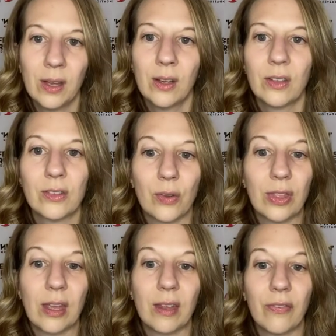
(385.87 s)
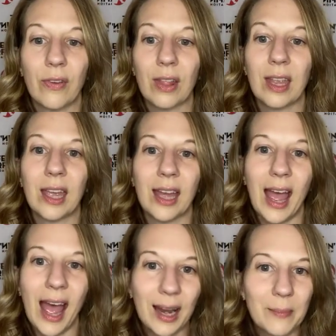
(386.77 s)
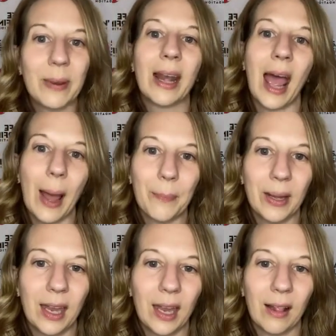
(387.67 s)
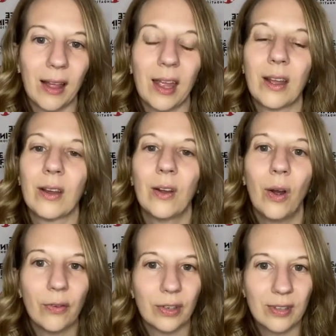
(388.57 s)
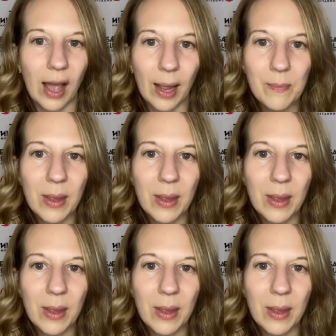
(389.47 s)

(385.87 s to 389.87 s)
So thankfully it hadn't been happening like over time,